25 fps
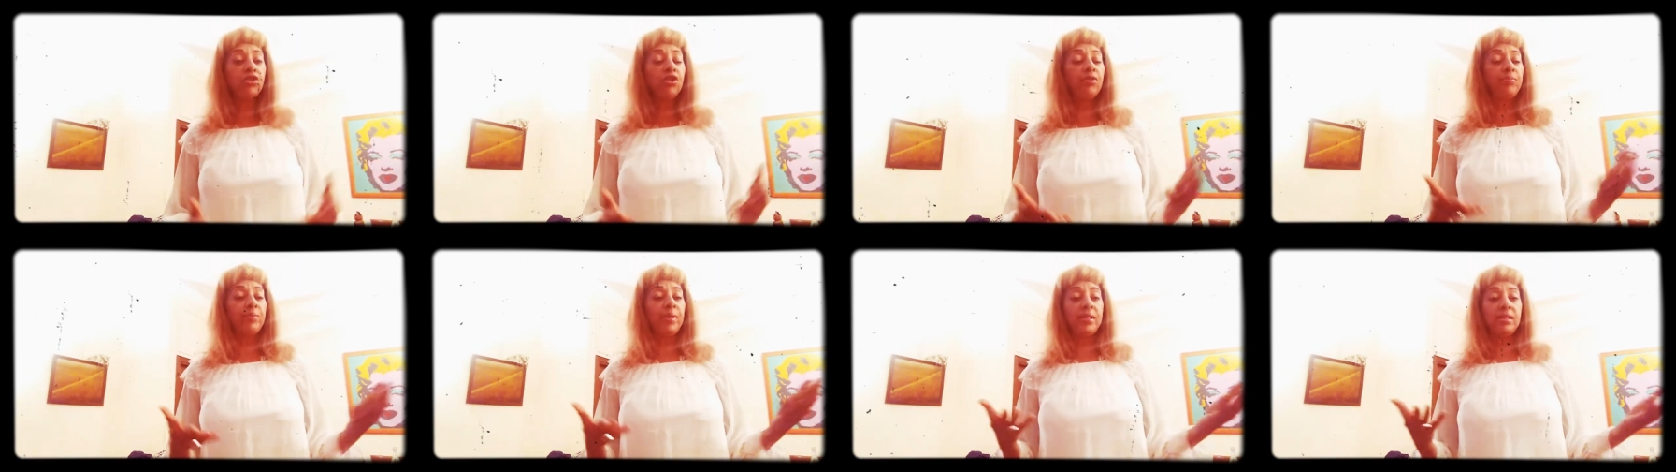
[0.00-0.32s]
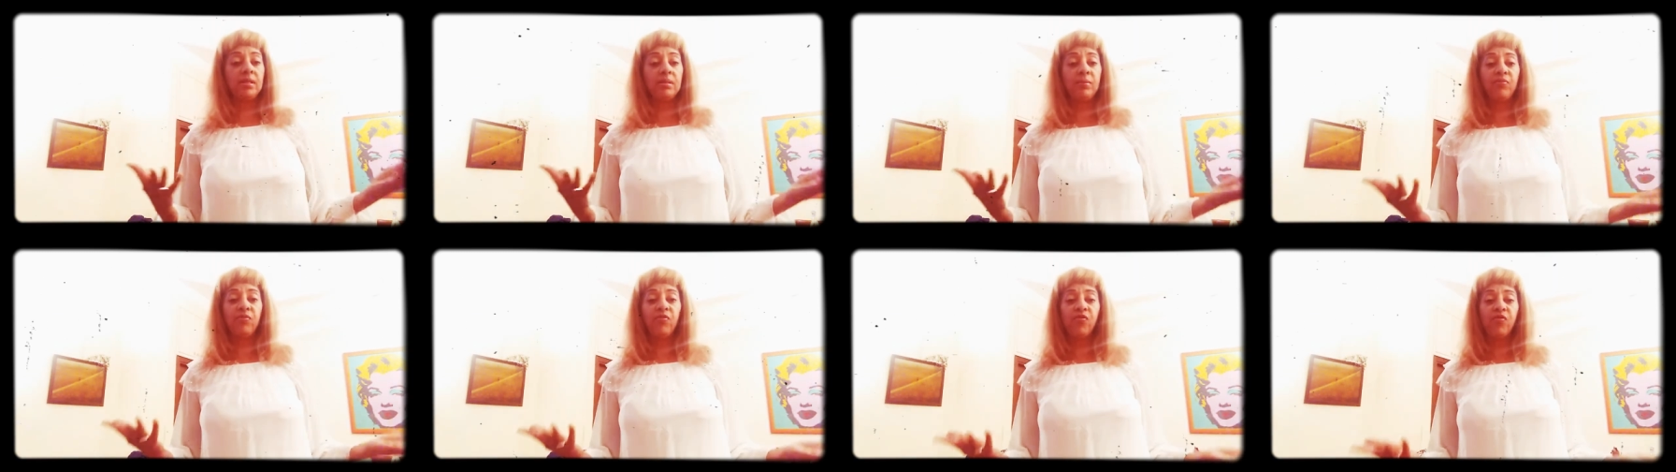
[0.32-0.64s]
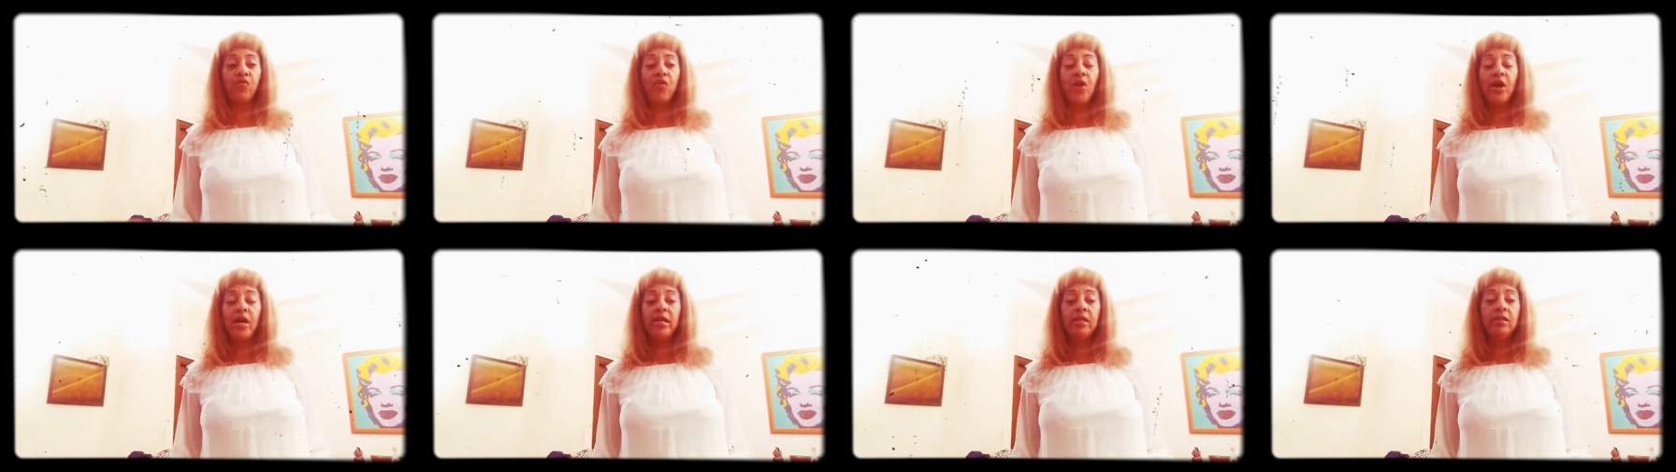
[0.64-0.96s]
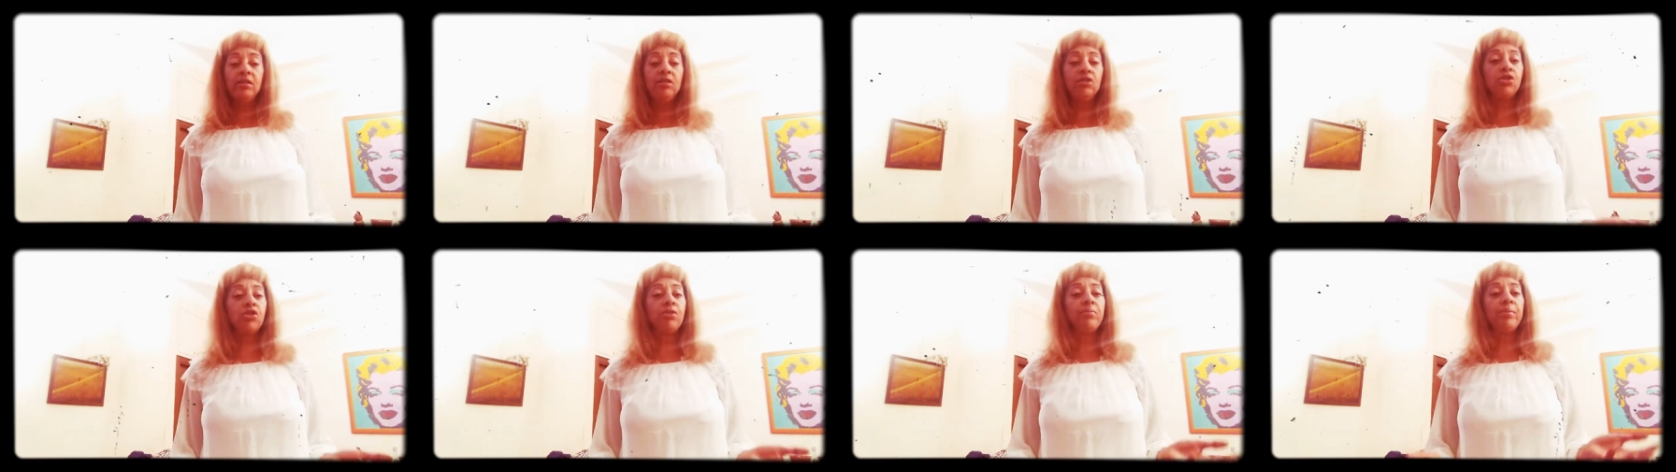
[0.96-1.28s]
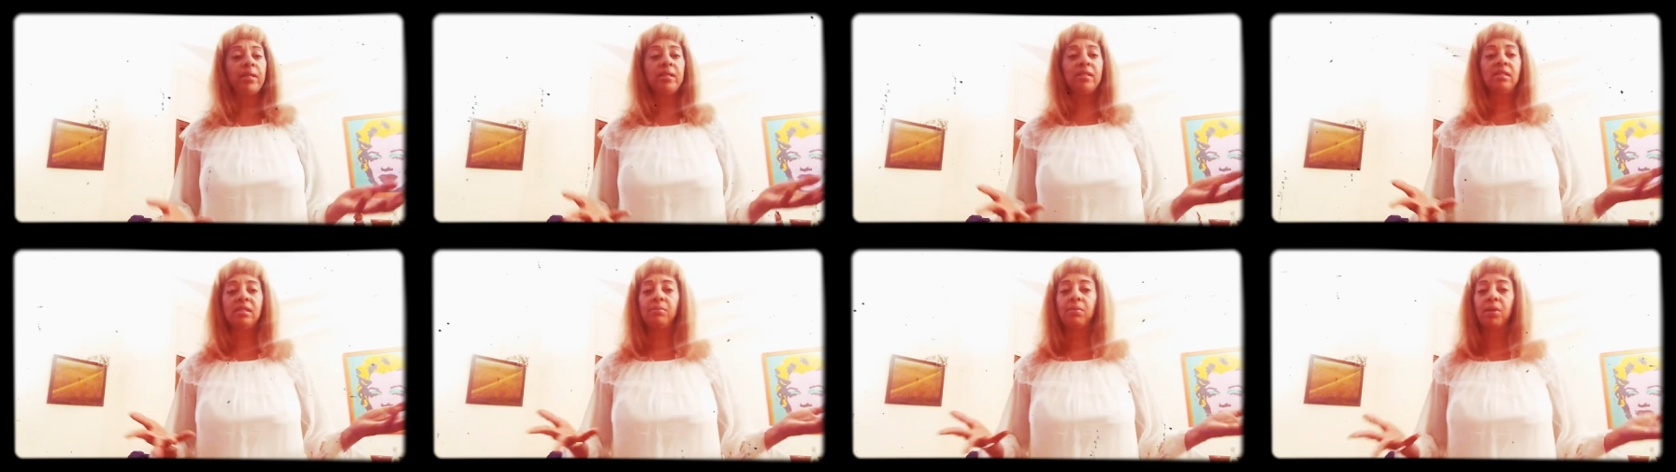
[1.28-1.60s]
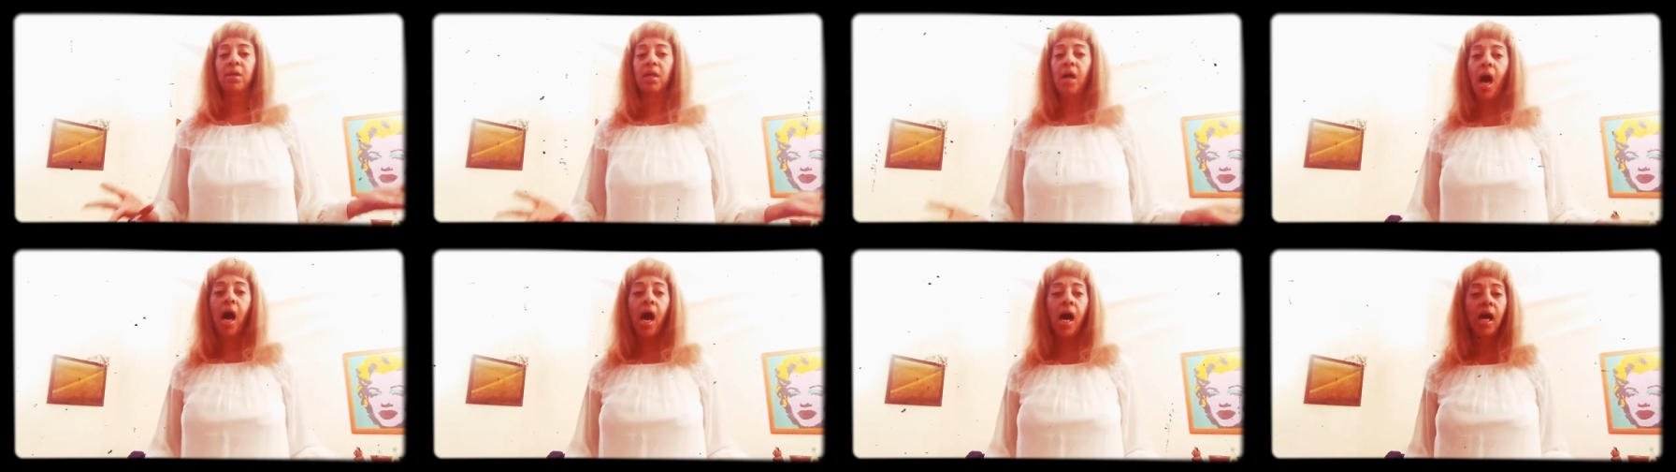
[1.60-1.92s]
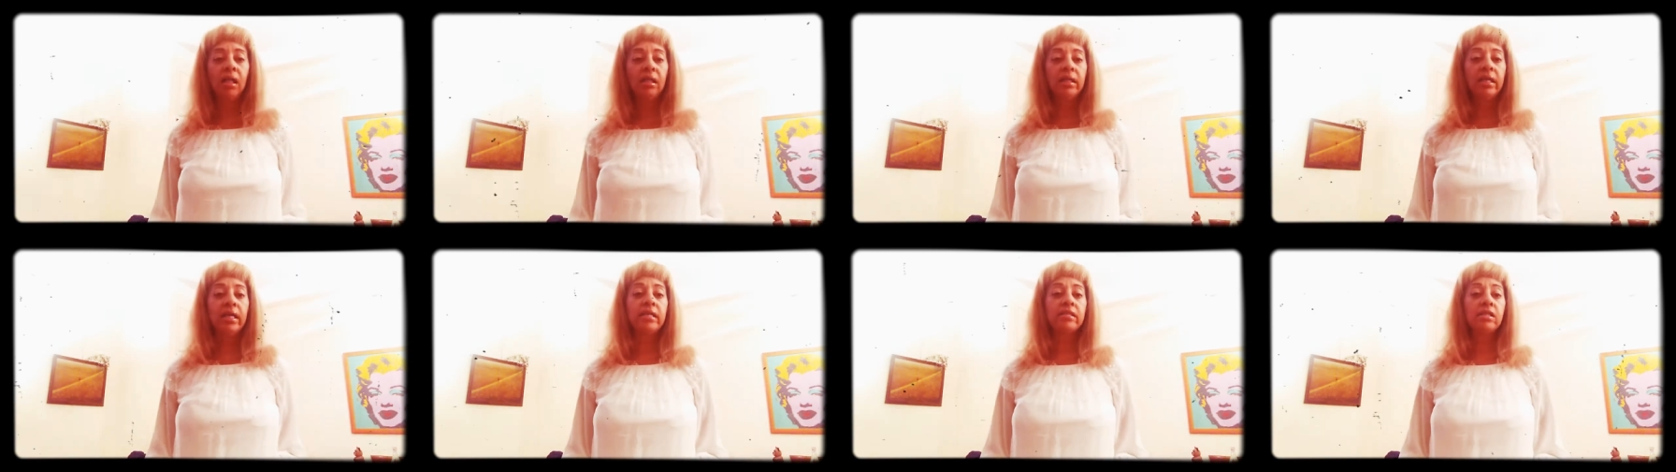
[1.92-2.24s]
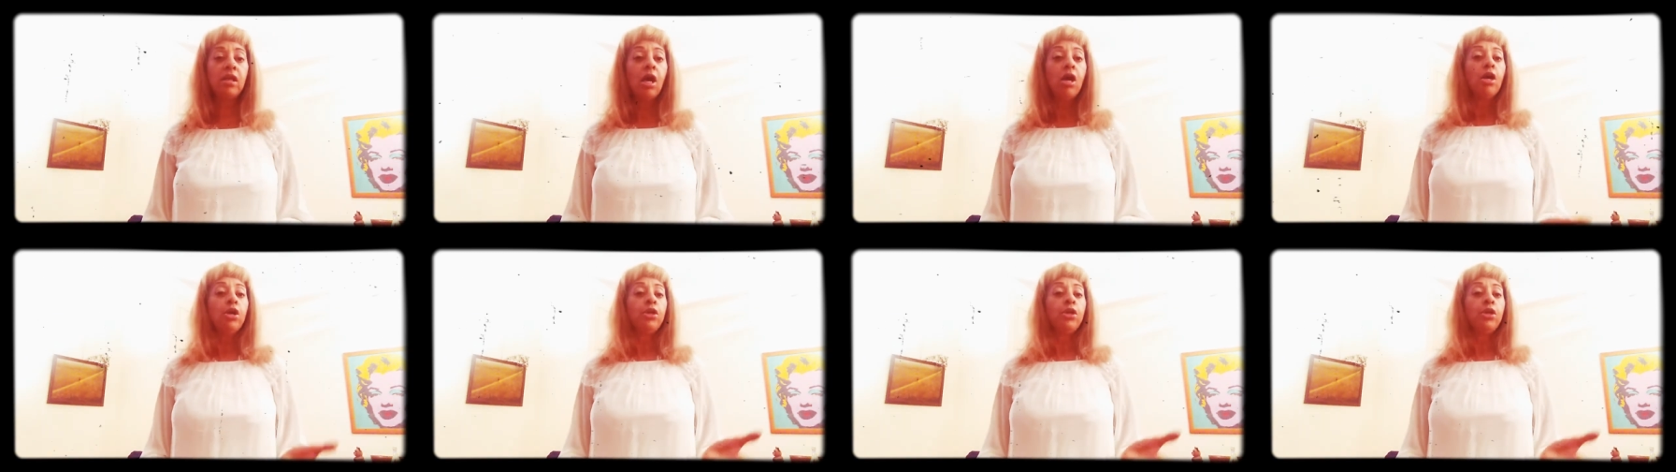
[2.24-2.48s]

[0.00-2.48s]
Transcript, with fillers: You met some friends. You met some colleagues.